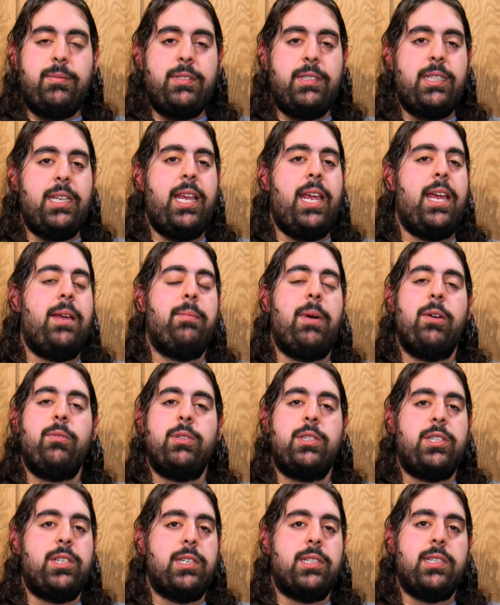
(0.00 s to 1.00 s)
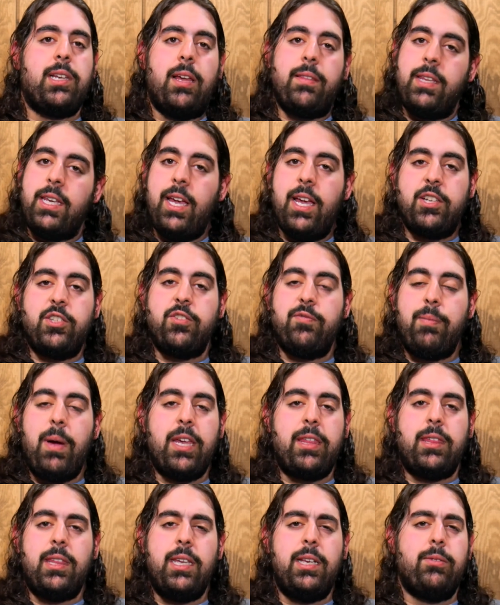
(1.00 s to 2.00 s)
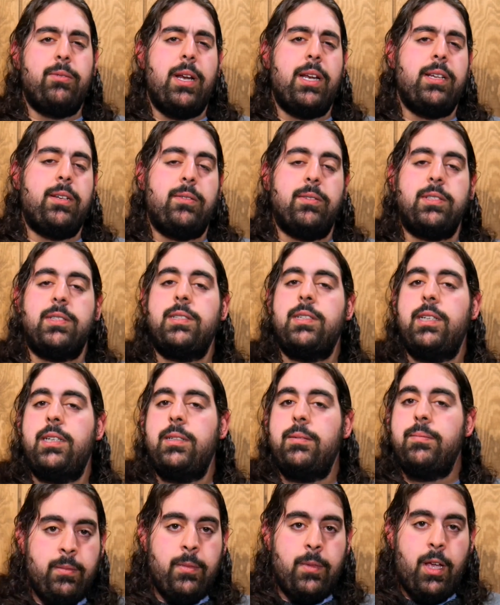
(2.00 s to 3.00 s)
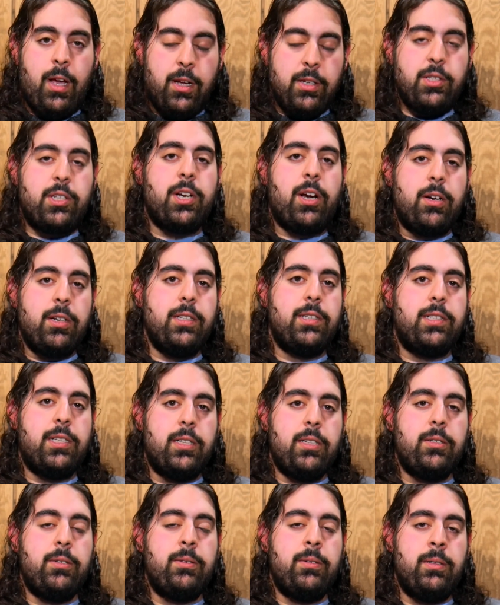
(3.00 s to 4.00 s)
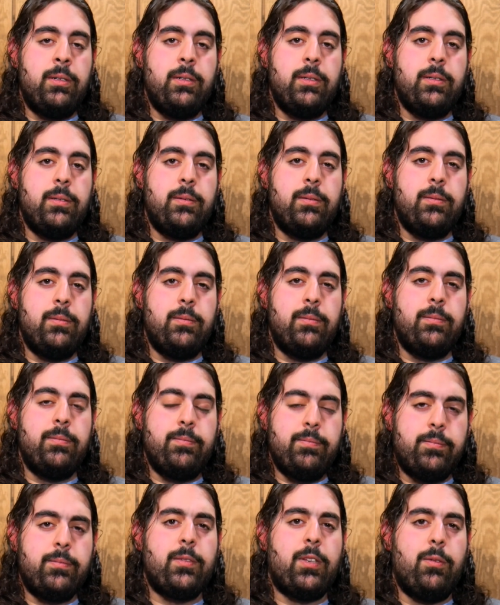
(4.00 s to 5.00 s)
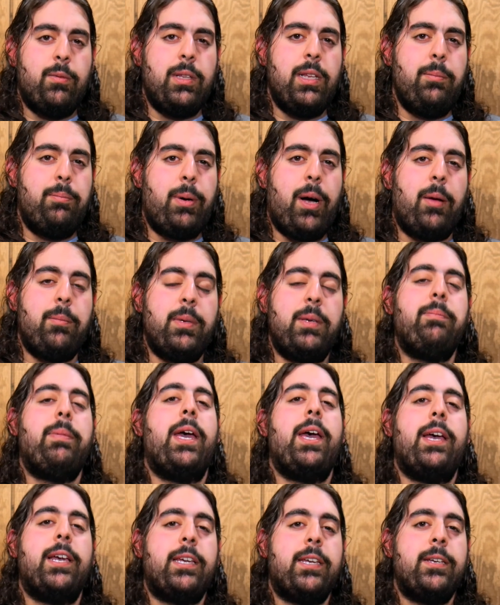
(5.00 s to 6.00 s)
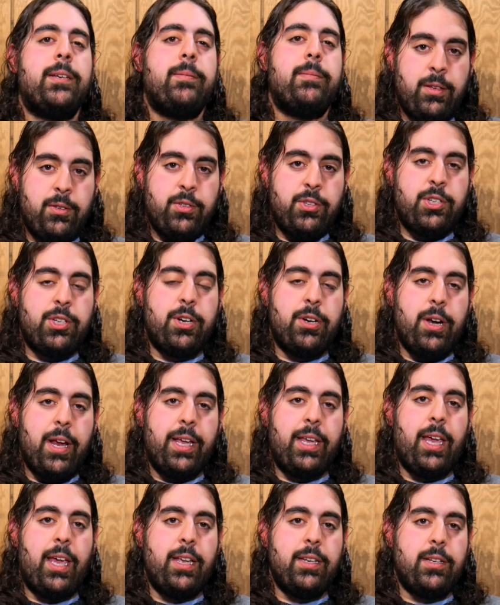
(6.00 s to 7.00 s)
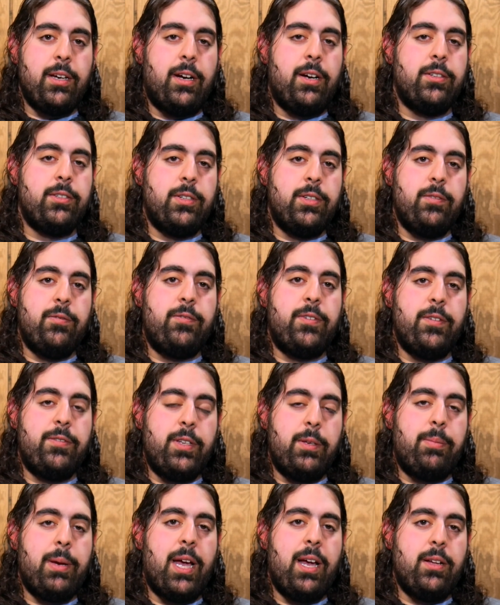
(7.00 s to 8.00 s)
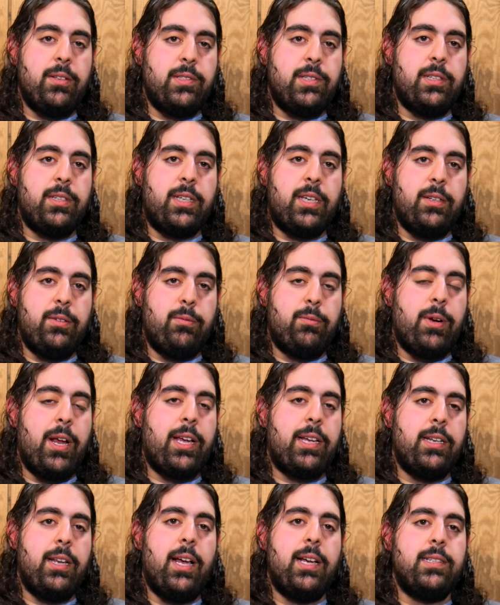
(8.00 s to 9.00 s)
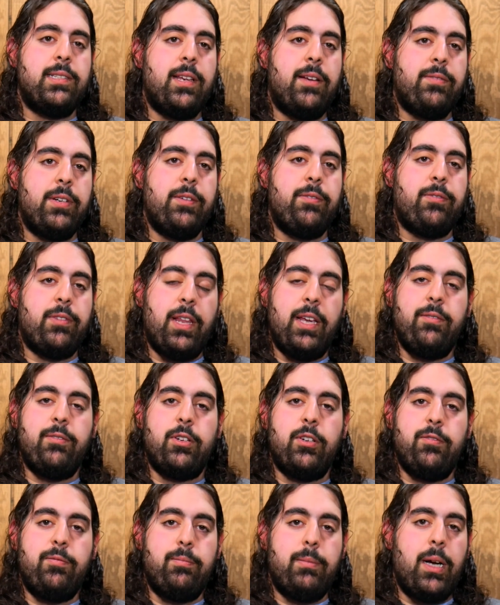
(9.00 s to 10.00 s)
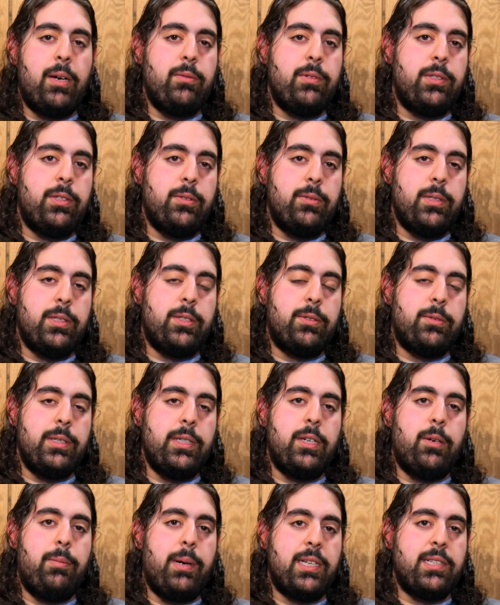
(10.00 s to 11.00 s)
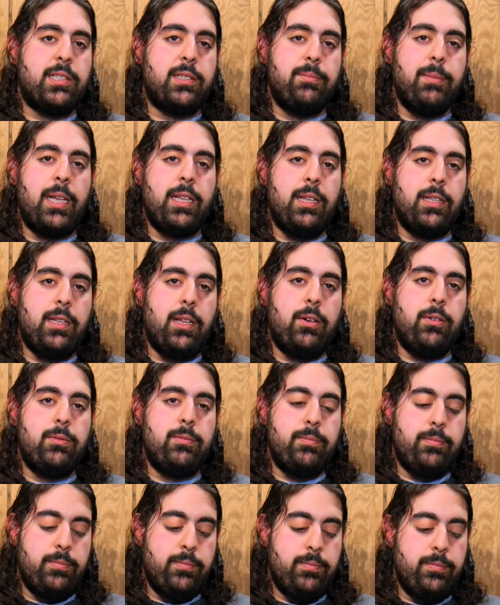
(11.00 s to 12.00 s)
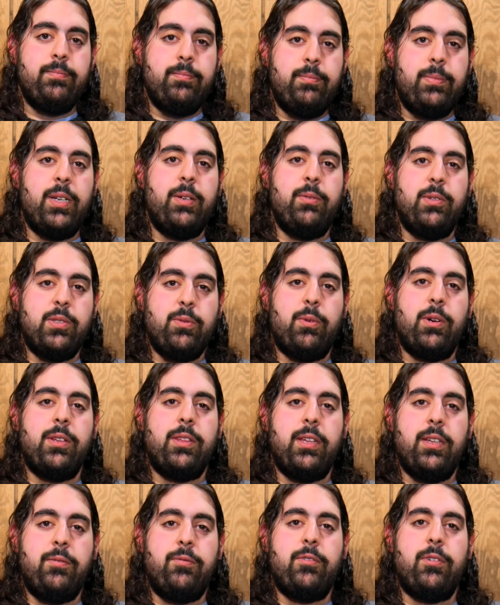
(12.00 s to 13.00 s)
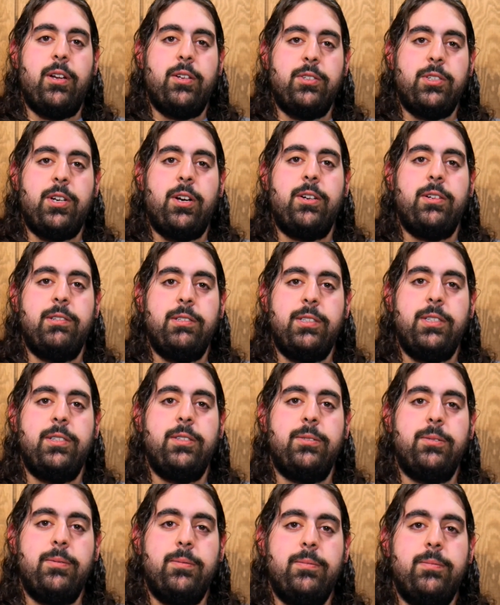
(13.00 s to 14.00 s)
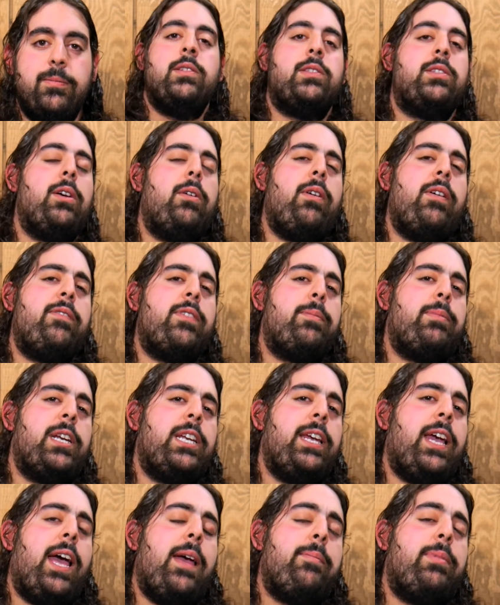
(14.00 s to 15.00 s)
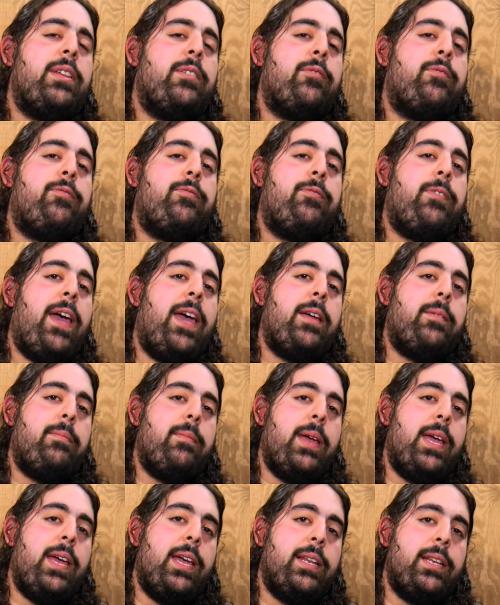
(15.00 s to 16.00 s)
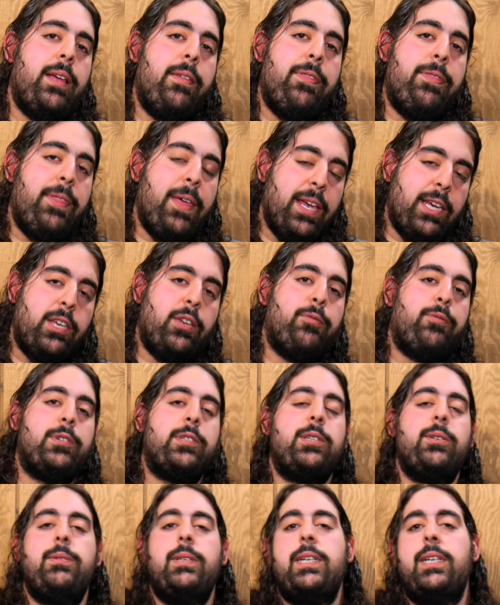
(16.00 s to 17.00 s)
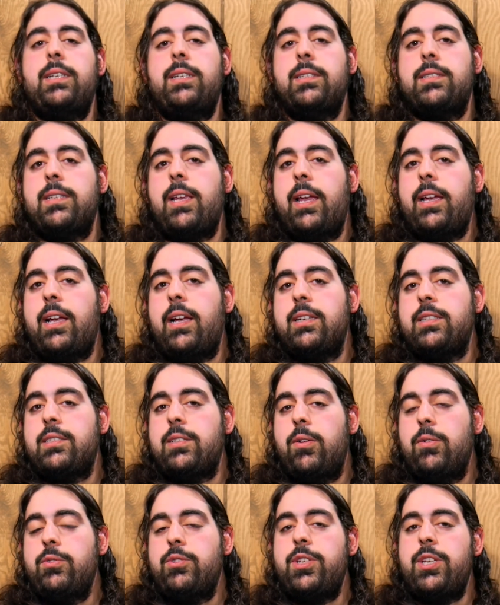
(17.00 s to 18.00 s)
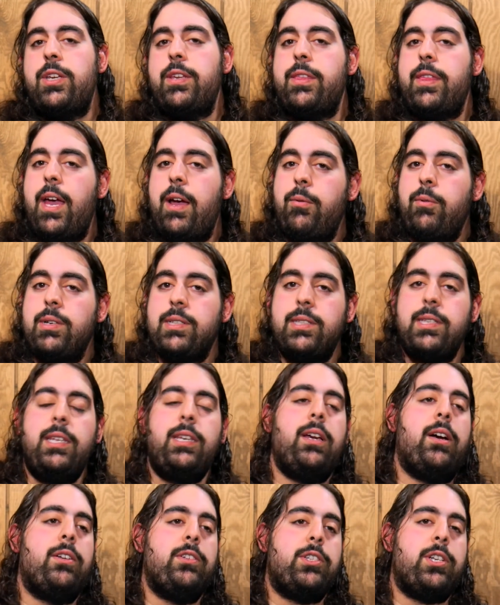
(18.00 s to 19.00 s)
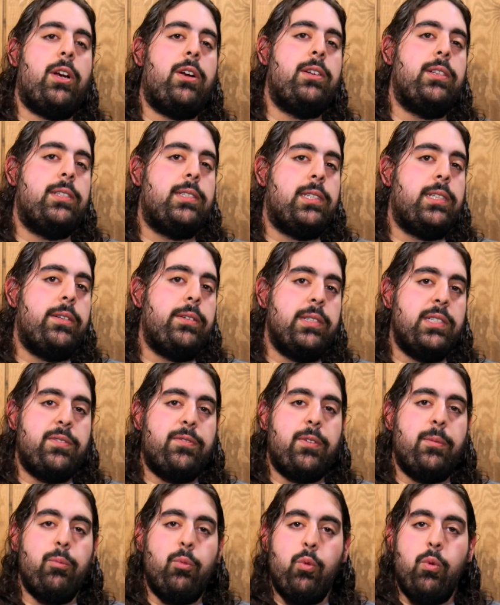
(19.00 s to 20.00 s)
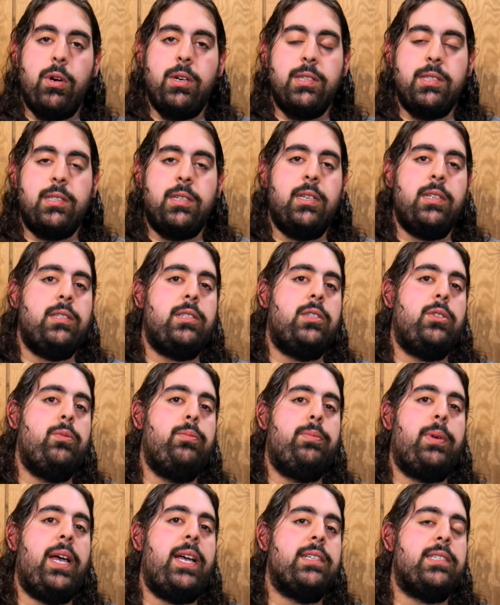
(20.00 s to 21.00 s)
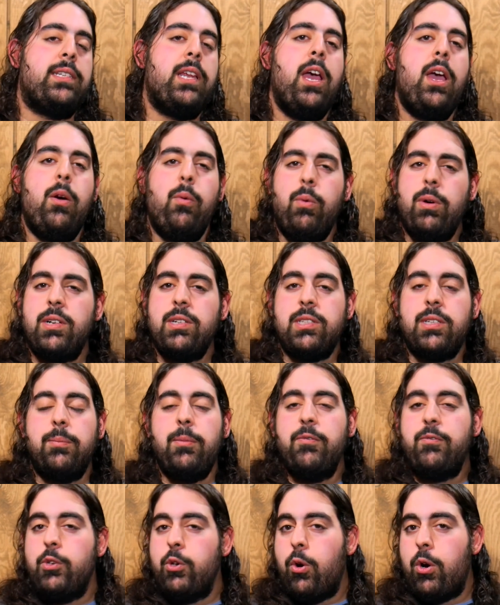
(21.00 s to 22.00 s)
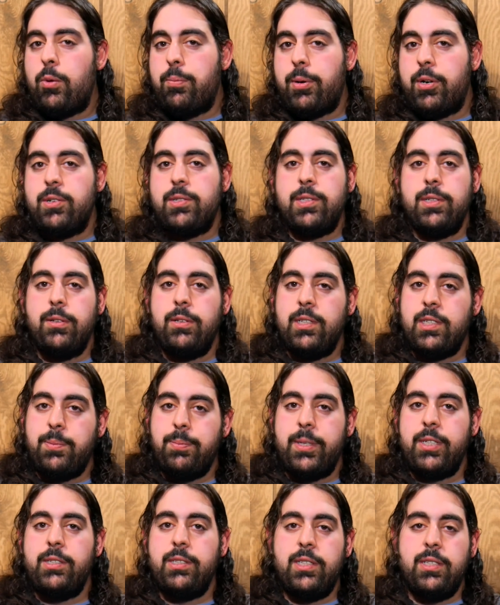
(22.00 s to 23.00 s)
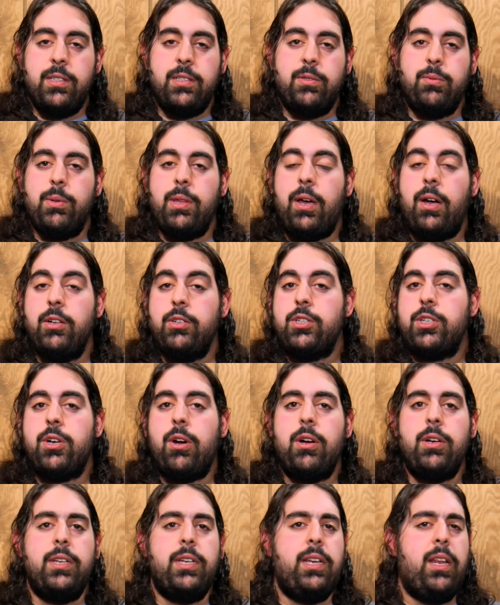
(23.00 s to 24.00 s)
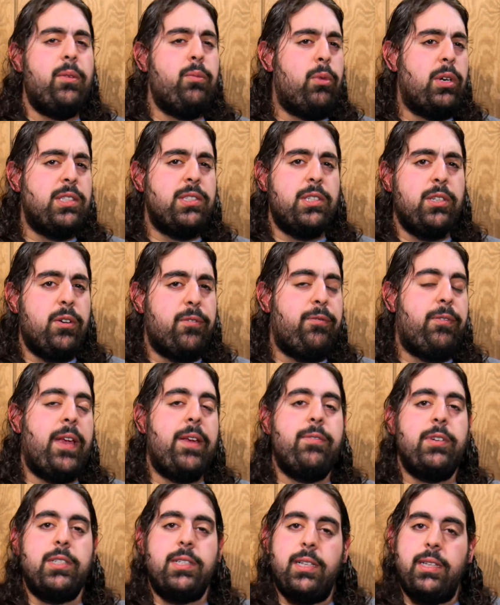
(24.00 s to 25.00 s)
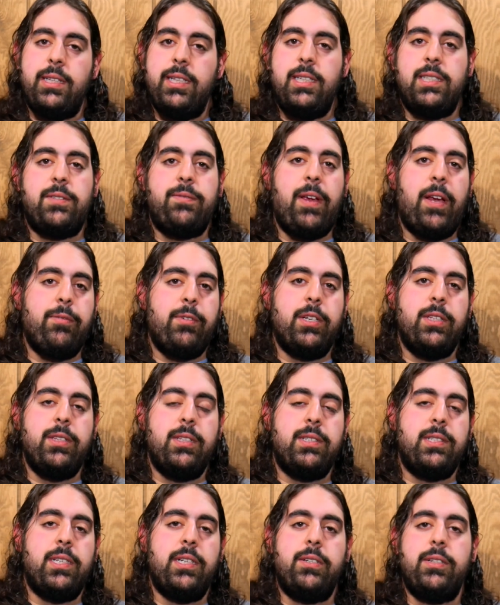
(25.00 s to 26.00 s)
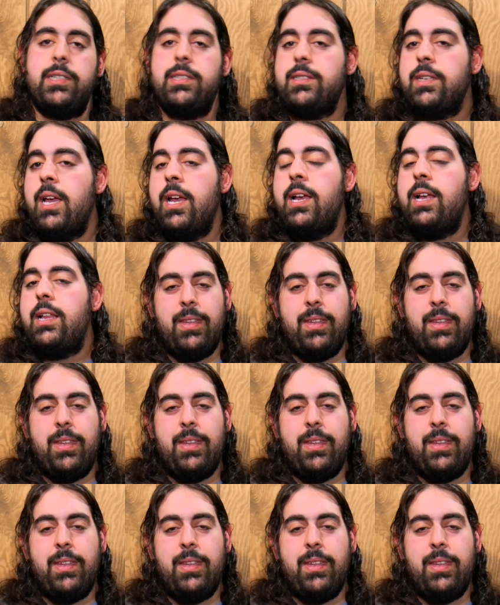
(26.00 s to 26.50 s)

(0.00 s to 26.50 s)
damn, I was just on the edge of my theoretical seat. Uncharted 2, well, it bought me back. Sure, I gained 150 pounds and can recognize every flavor of Mountain Dew and Dorito by smell alone, but it was worth it for Uncharted 2. So everybody, I've been Fat Man, and thank you for tuning in to Zeitgeist OG. That was the Uncharted series from worst to best. What are some of your personal experiences with Uncharted, and what's your favorite to least favorite in the series?